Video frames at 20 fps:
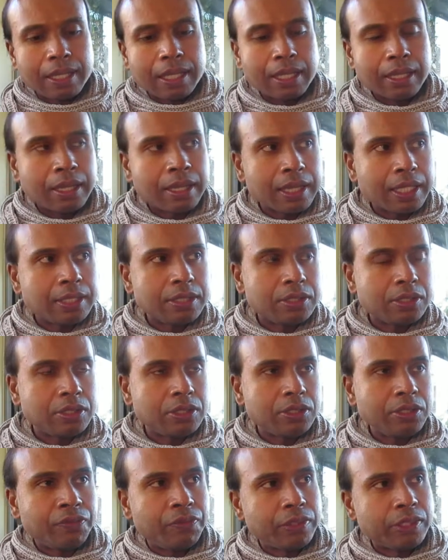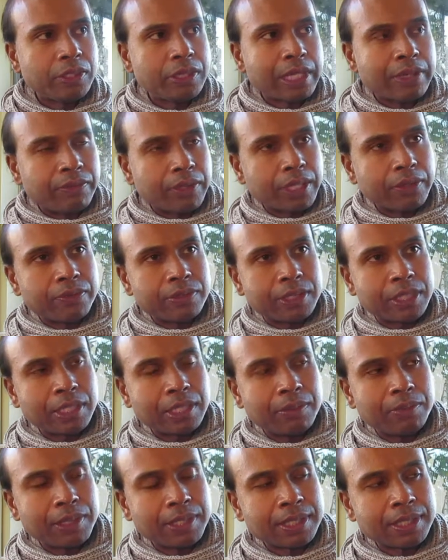Other things to do if you don't have enough
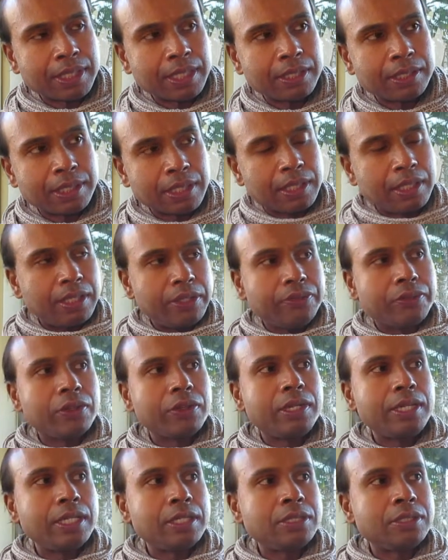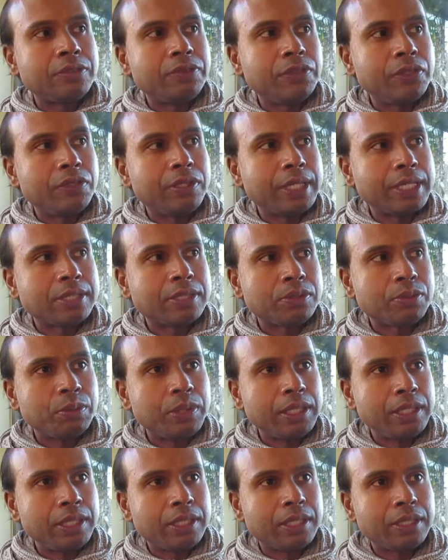time, let's say suddenly you've got an interview next
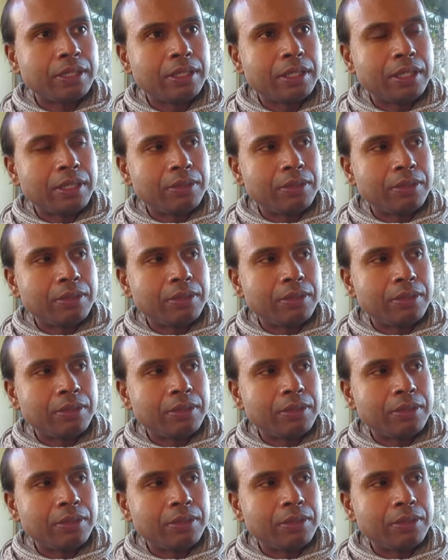week